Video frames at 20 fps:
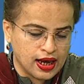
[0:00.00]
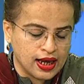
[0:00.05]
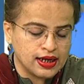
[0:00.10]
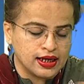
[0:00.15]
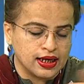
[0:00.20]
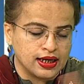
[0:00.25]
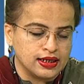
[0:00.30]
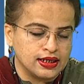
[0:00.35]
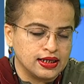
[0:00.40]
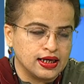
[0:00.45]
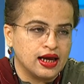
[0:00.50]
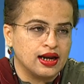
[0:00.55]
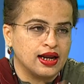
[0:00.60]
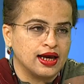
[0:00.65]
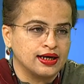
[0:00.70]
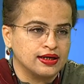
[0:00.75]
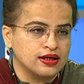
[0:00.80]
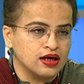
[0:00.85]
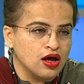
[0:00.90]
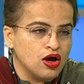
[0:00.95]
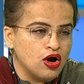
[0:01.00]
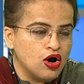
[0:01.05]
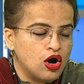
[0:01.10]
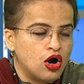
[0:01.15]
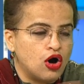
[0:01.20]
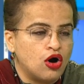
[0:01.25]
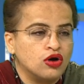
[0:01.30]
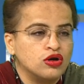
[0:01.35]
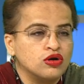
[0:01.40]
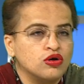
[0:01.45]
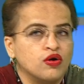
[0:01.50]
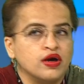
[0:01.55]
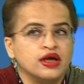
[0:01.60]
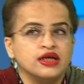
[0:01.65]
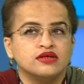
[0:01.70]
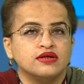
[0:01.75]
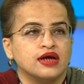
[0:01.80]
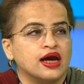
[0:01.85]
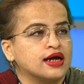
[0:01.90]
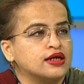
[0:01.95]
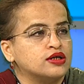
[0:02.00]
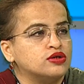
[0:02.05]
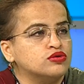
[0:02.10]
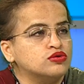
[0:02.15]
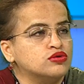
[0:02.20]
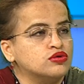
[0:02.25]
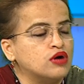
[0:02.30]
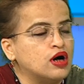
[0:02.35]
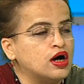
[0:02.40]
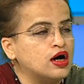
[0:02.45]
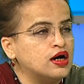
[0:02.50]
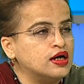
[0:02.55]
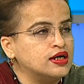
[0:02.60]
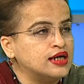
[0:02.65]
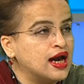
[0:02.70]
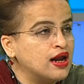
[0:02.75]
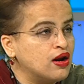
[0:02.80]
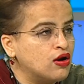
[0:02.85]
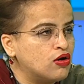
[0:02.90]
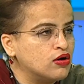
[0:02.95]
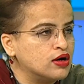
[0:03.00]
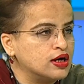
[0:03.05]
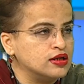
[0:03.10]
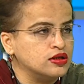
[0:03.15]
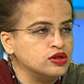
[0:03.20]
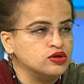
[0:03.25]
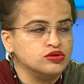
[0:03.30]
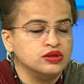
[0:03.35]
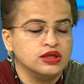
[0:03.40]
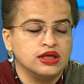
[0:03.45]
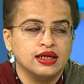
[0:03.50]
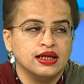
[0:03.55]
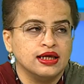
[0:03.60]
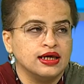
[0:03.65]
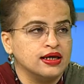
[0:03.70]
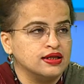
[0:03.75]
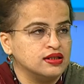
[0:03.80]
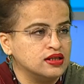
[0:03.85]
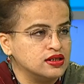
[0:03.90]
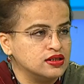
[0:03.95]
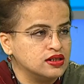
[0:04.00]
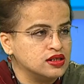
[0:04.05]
and India, like ongoing track to dialogue in New Delhi,